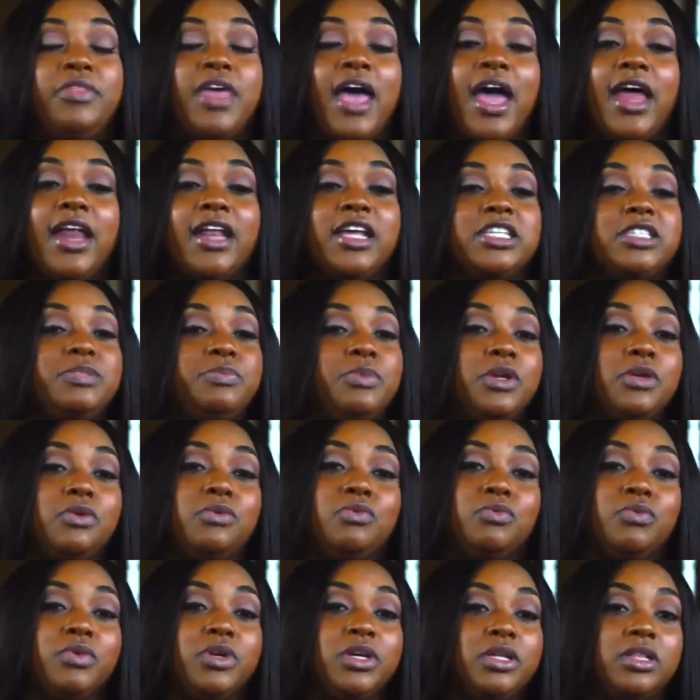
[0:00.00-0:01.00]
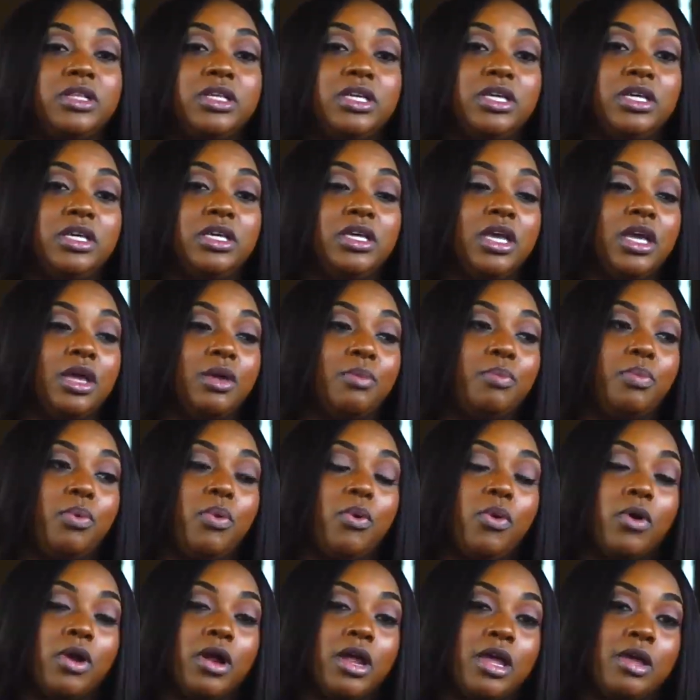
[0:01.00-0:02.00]
That has been really
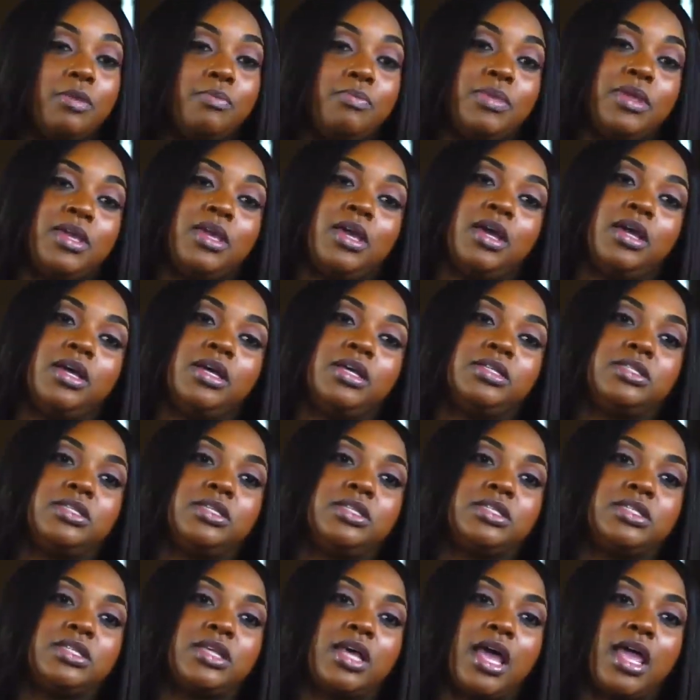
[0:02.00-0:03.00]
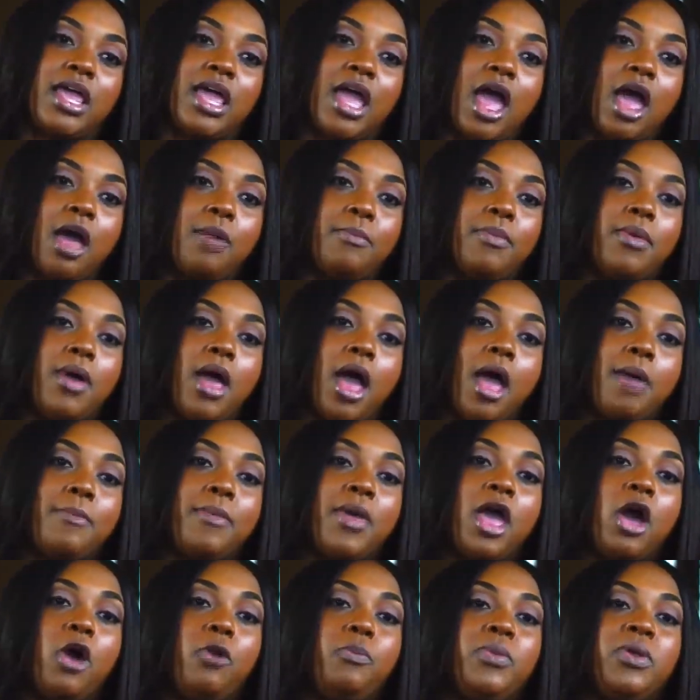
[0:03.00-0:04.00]
important because it's like I'm,
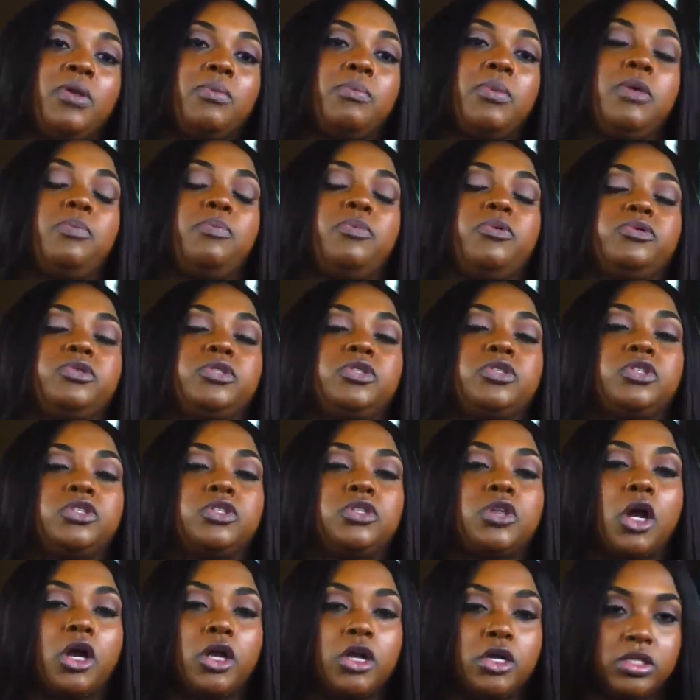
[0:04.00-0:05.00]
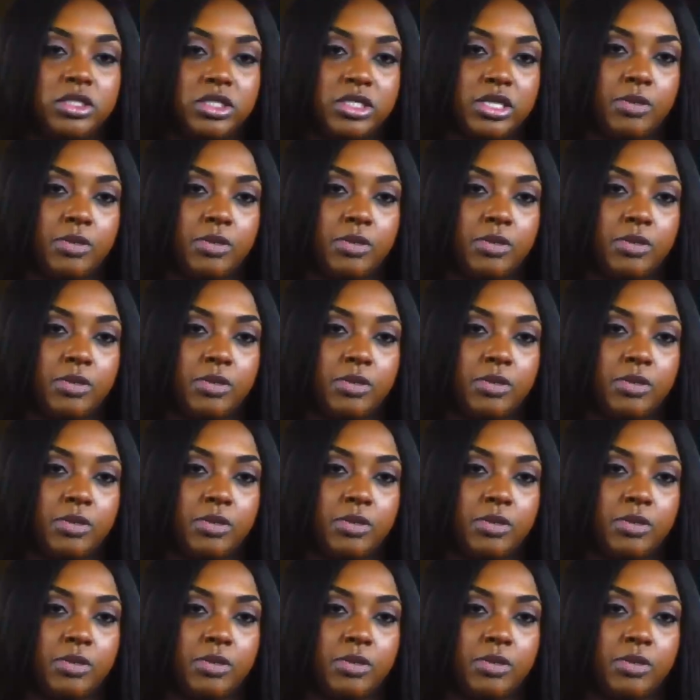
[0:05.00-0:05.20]
I'm helping people start